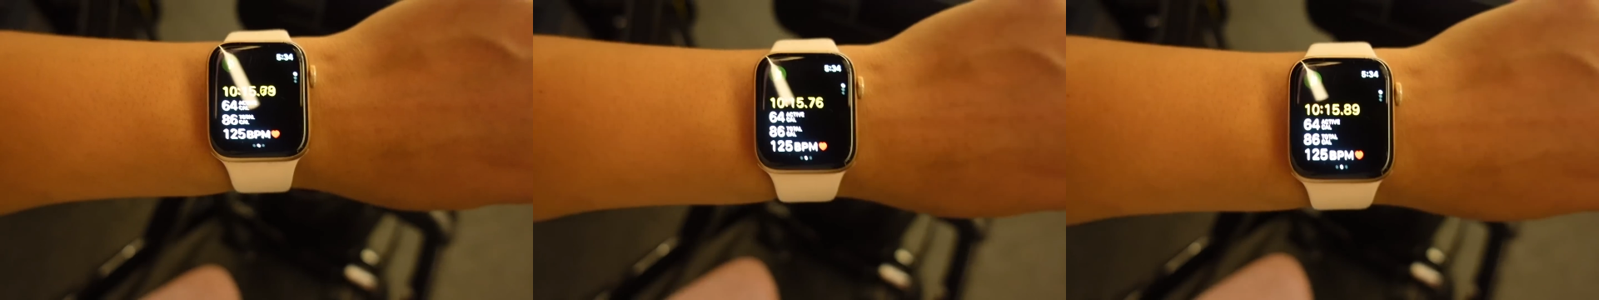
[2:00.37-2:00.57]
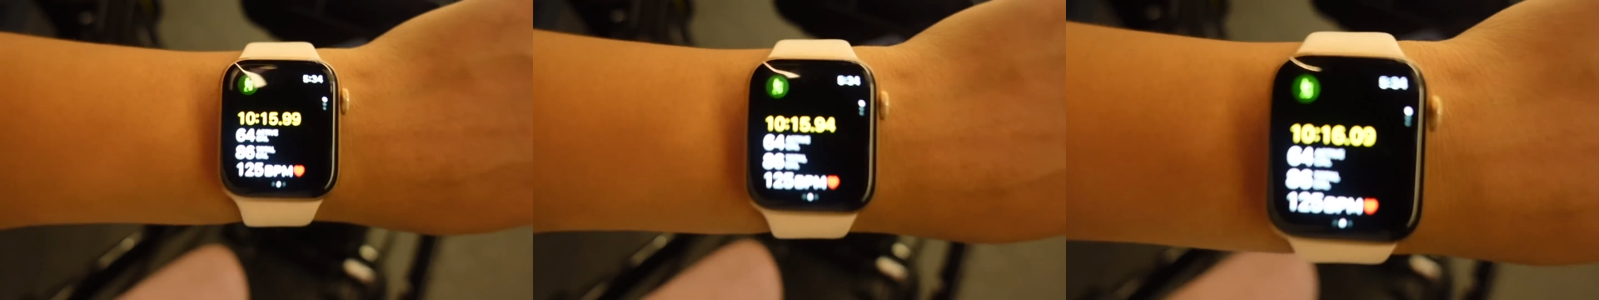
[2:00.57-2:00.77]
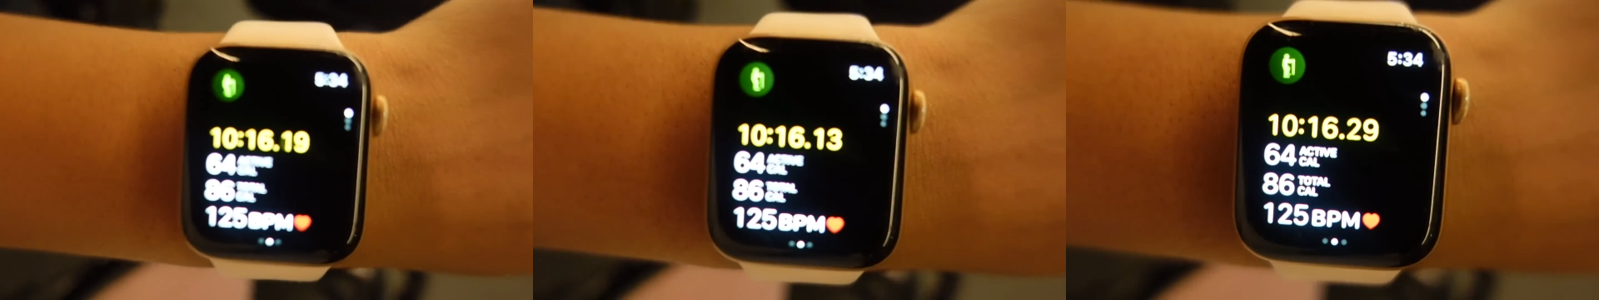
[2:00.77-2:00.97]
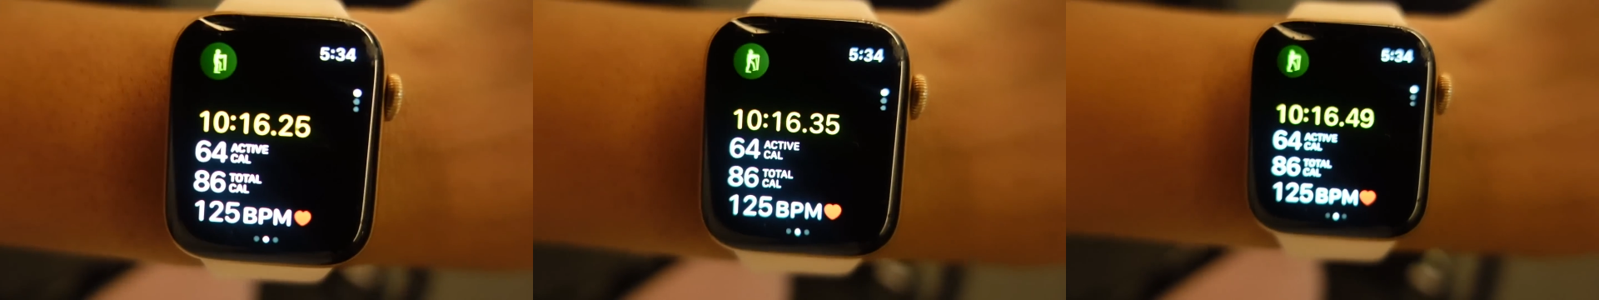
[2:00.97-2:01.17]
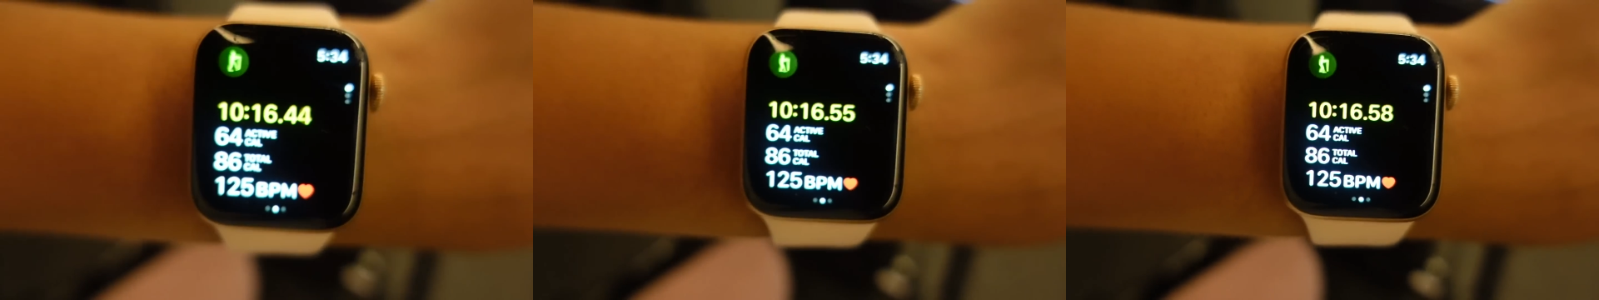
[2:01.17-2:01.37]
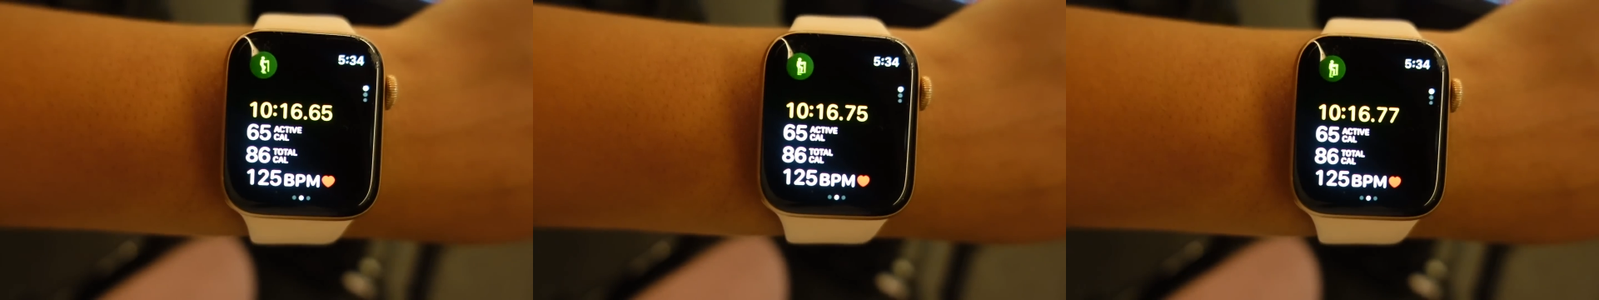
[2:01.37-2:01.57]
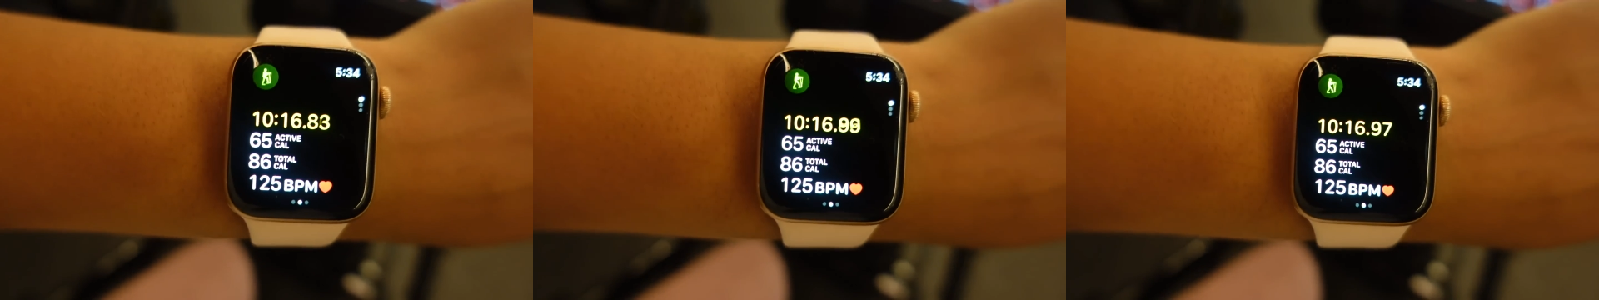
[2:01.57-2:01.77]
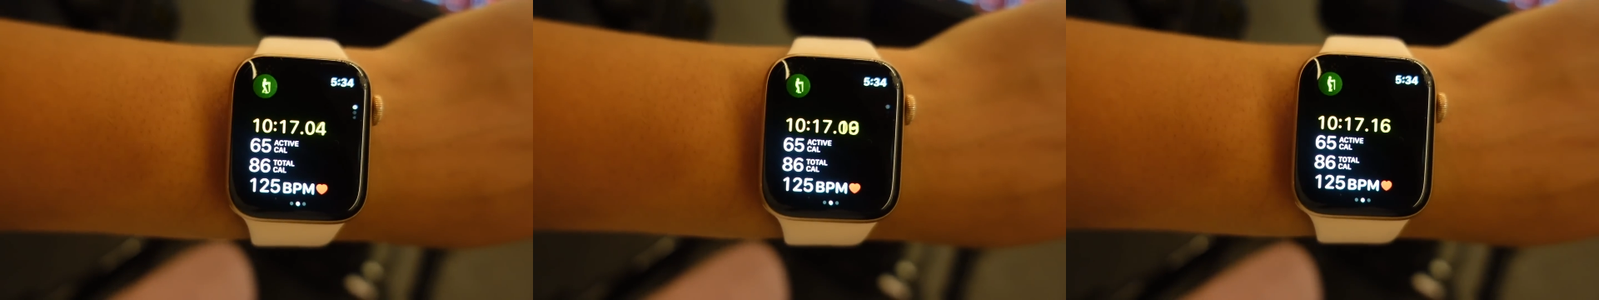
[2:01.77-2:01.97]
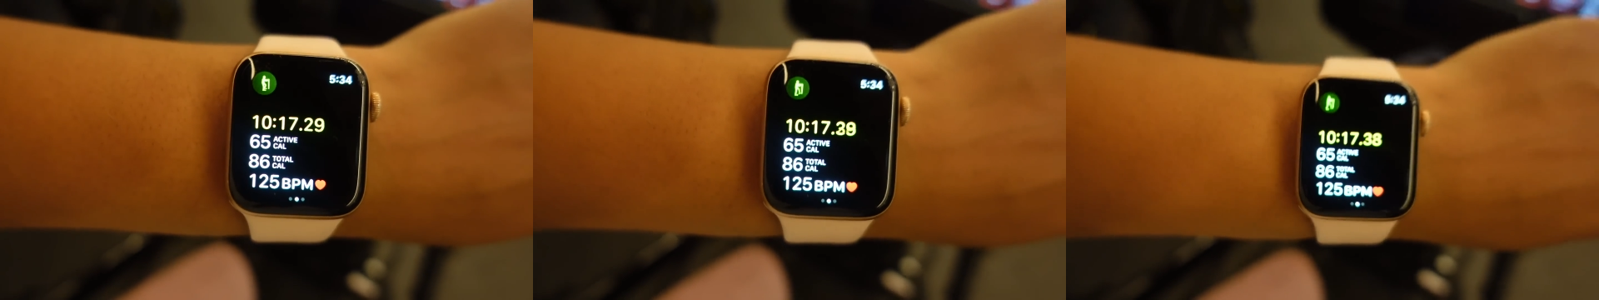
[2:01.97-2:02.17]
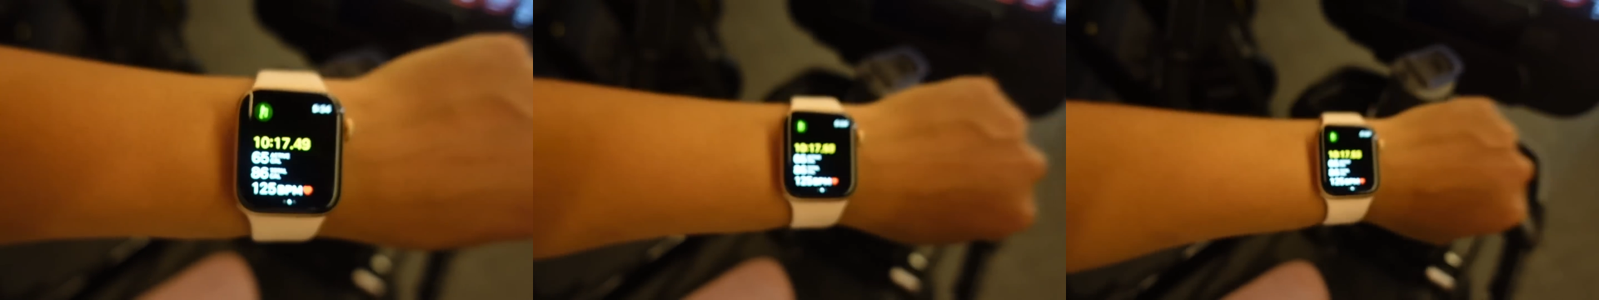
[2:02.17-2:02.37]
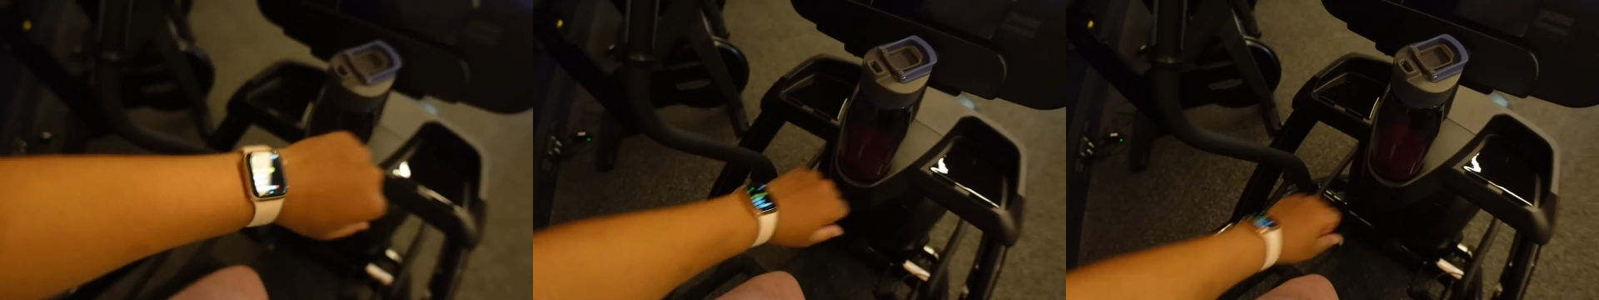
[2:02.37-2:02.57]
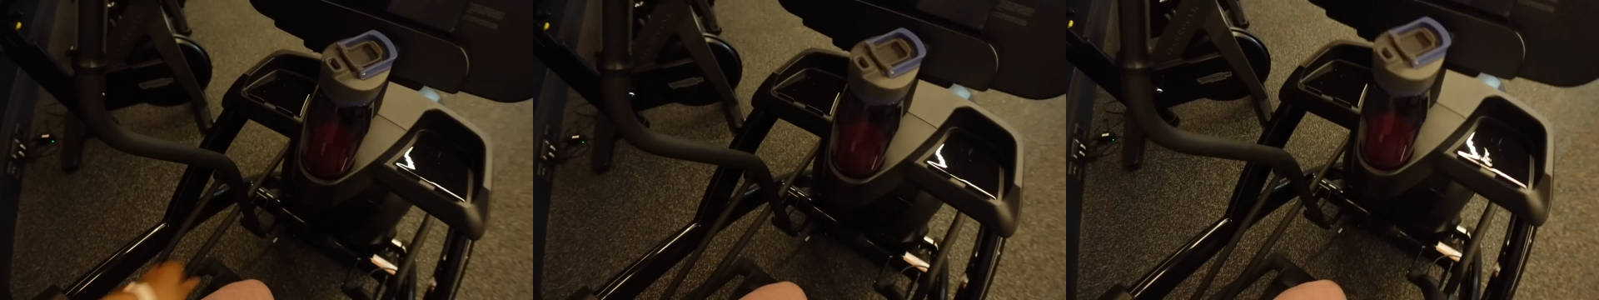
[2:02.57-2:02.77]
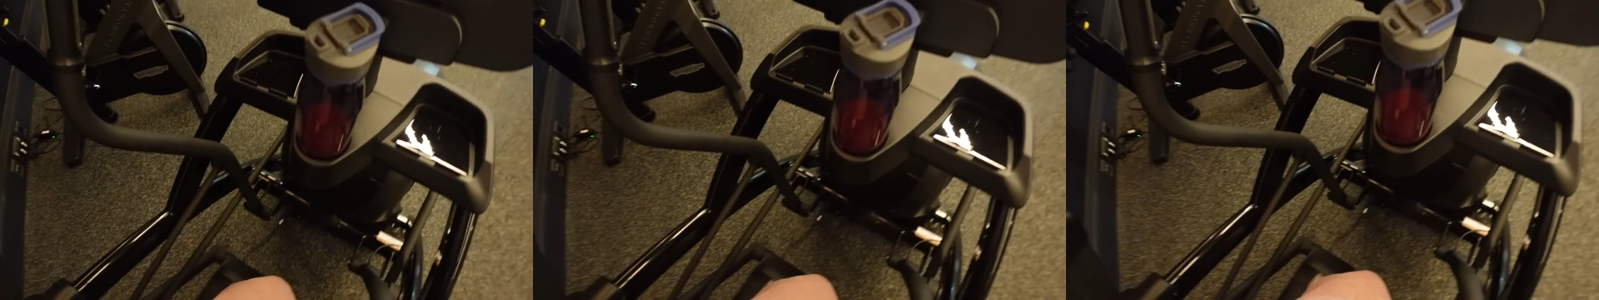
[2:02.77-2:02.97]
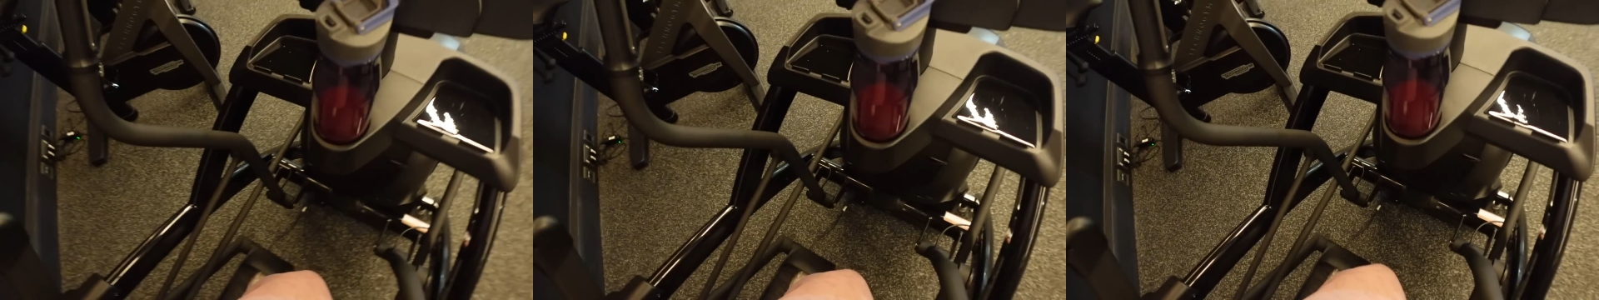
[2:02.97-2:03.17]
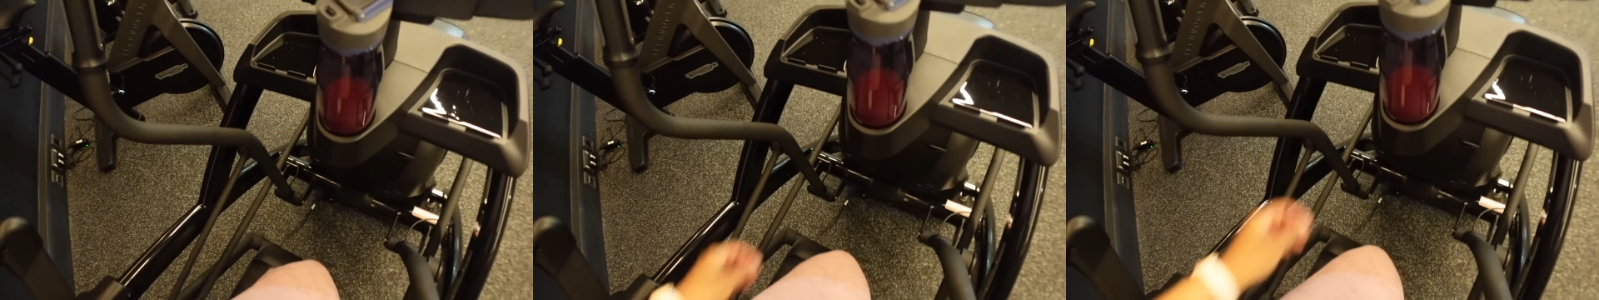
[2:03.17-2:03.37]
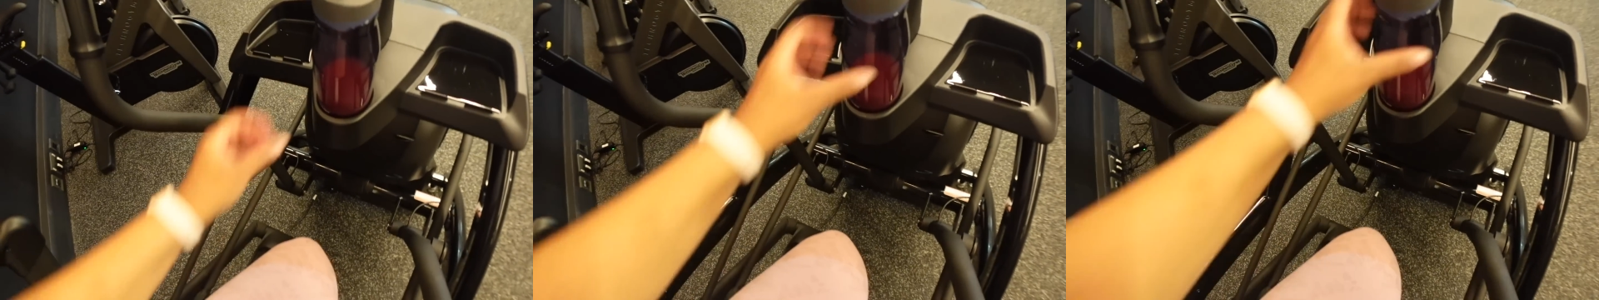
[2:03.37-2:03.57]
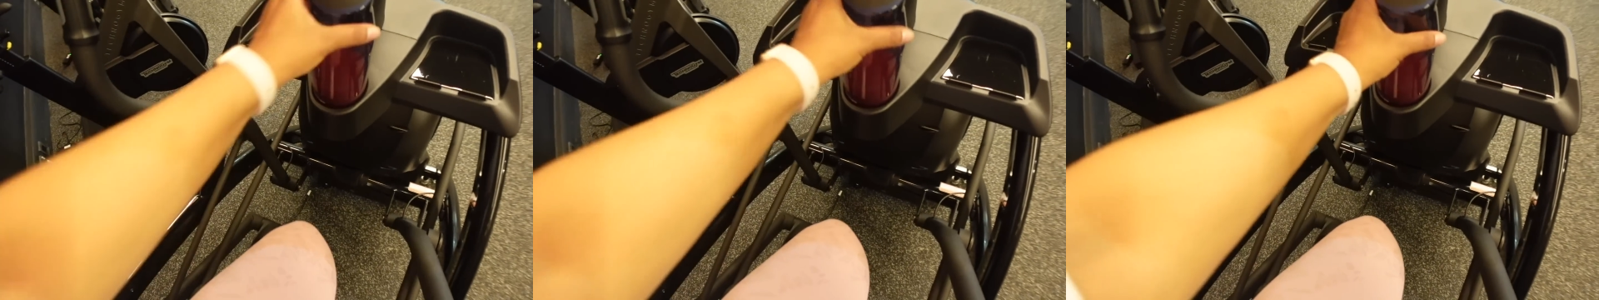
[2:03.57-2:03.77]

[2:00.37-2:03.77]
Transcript: No face is visible, so there are no lips to read.